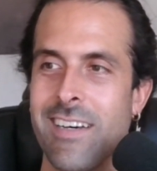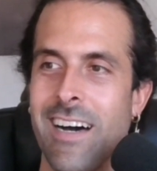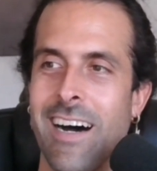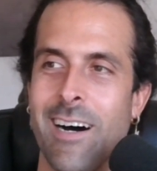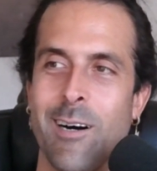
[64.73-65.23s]

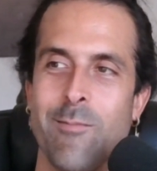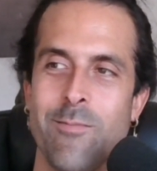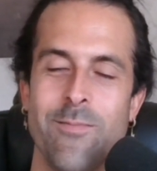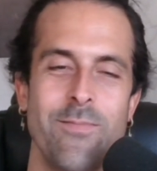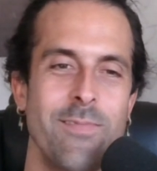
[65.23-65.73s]

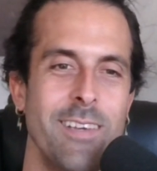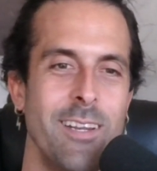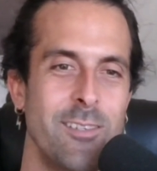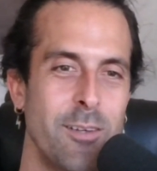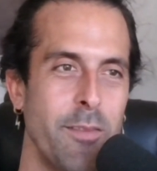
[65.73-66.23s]

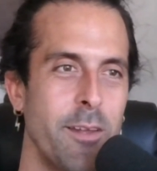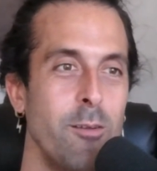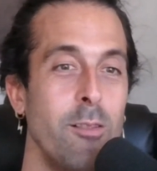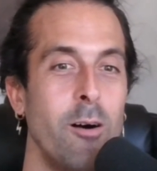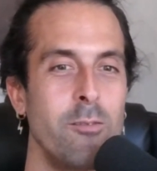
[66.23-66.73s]
some of the
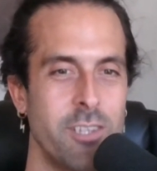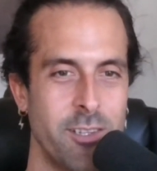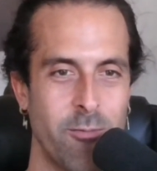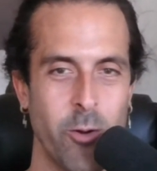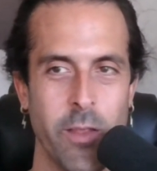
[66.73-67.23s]
new loans that
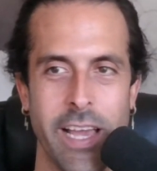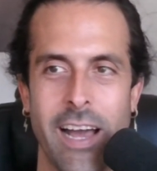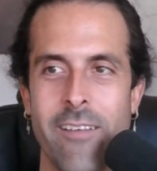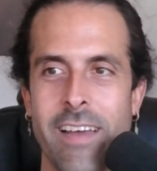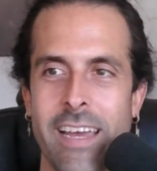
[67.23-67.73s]
they're rolling
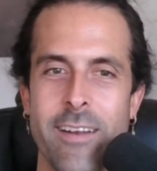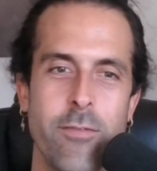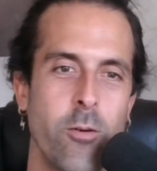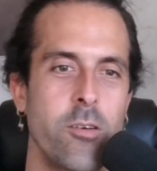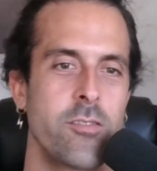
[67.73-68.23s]
out. And of
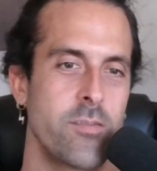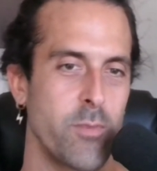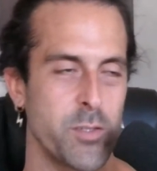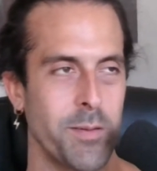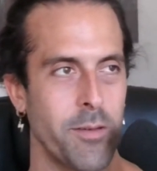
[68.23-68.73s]
course,
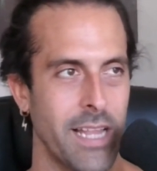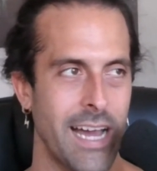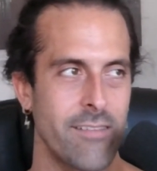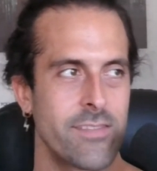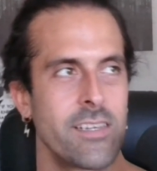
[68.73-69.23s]
most people
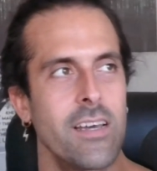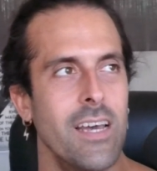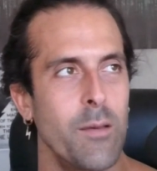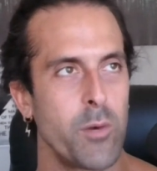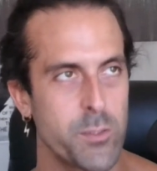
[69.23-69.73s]
laughed.
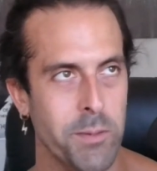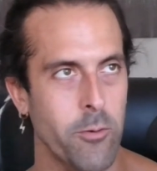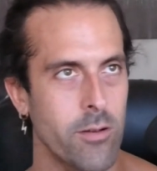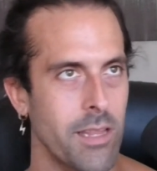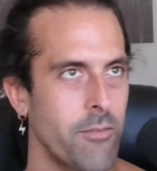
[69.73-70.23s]
Most people
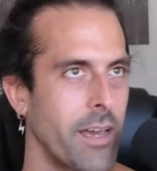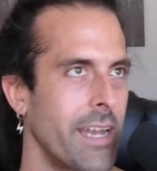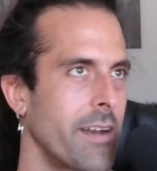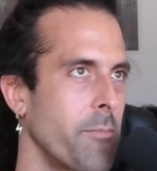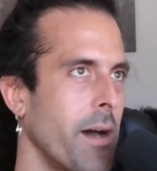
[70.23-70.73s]
were
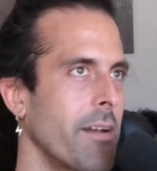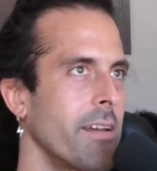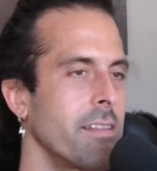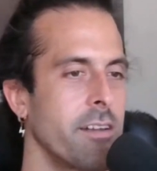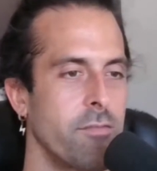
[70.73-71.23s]
level-headed about
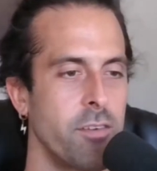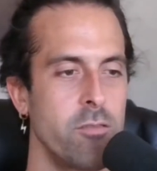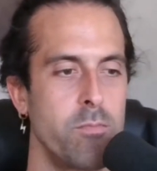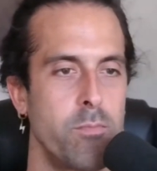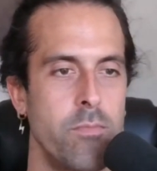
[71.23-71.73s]
it. And then a
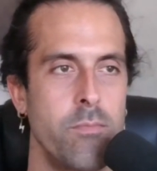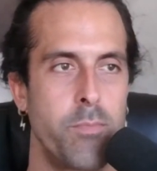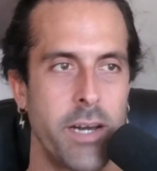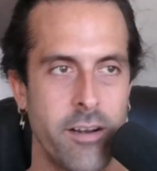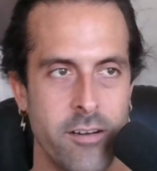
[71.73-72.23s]
few
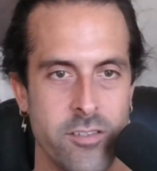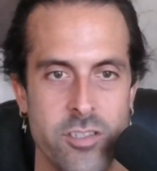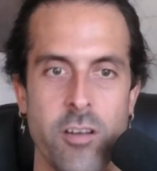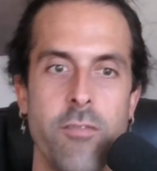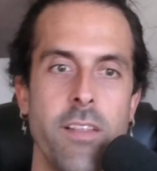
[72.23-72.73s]
butthurt
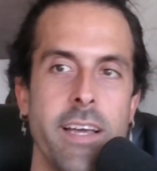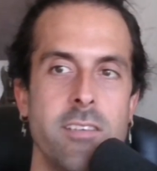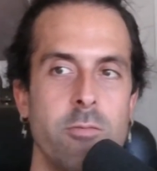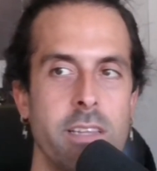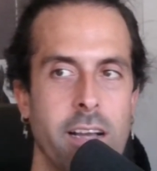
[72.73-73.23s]

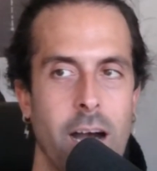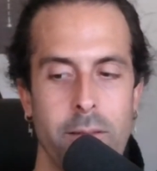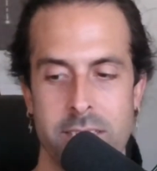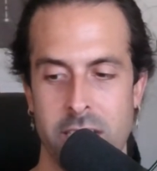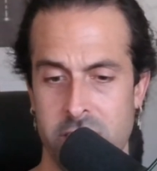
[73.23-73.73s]
snowflakes were in the
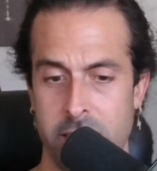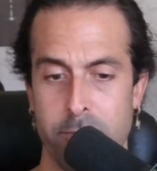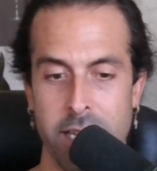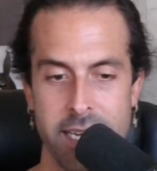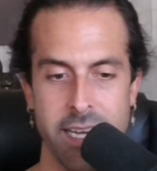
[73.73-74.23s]
comment section
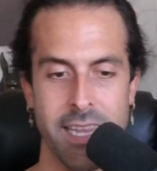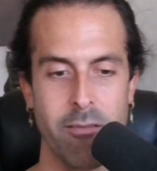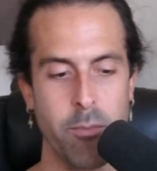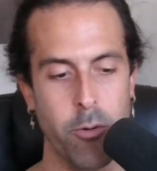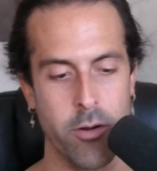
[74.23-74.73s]
complaining, and they
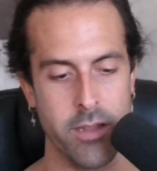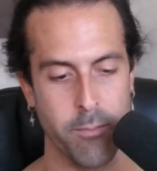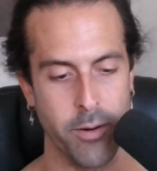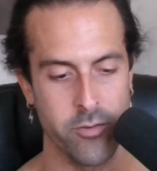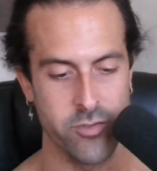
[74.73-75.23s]
reported the
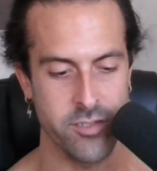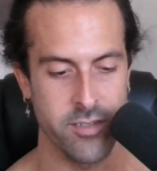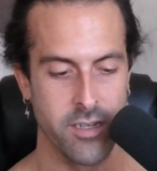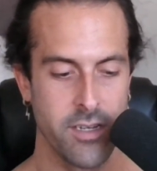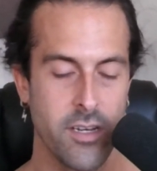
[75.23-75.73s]
post
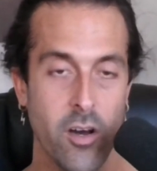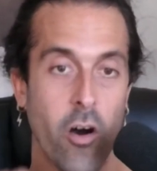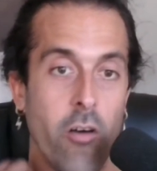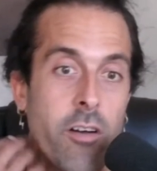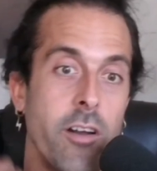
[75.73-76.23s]

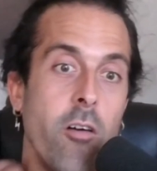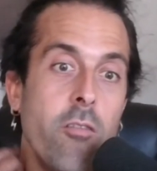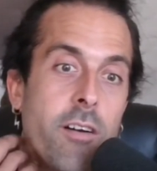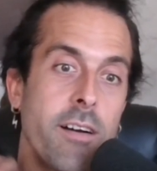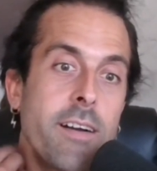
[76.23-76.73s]
over and
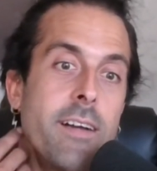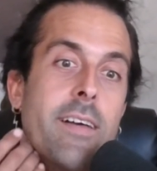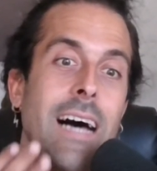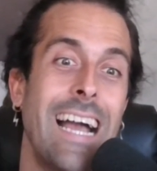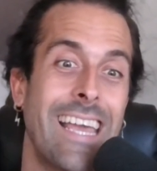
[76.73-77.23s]
over.
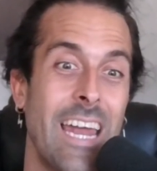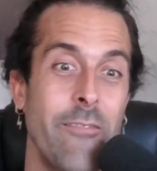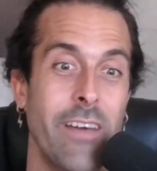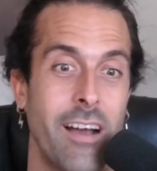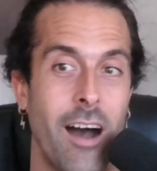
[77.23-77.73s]
I can't
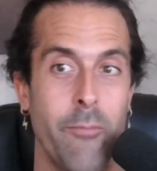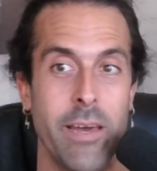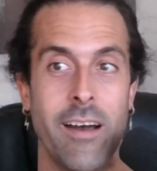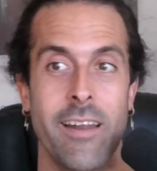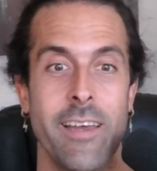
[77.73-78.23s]
even
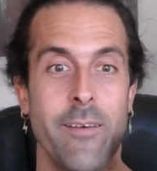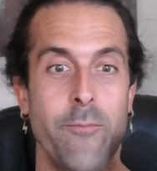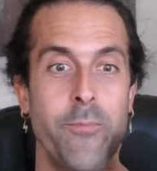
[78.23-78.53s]
comment on it.